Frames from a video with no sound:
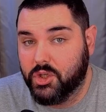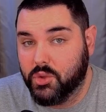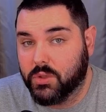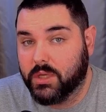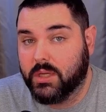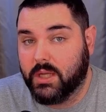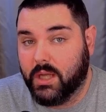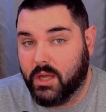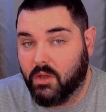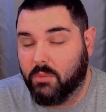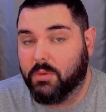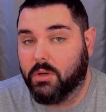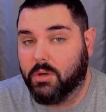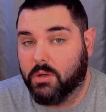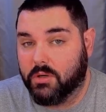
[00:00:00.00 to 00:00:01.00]
can help
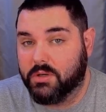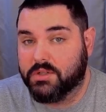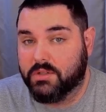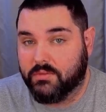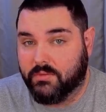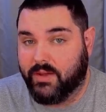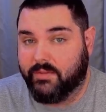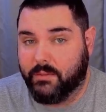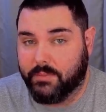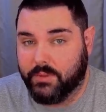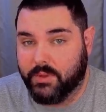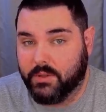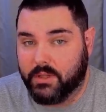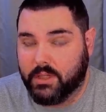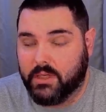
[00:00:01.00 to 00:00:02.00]
her
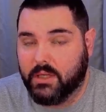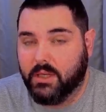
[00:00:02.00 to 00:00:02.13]
survivability.